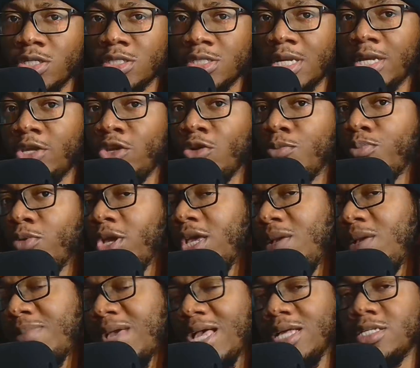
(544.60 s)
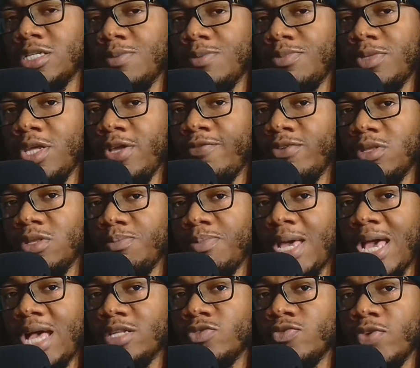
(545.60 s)
like you're bringing back something from the
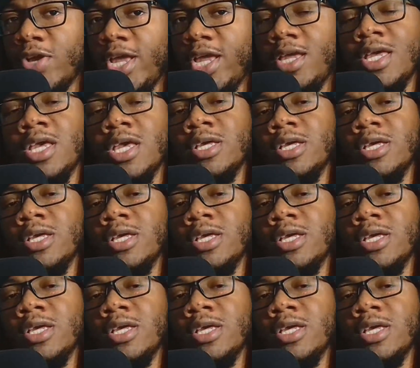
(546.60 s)
past, right?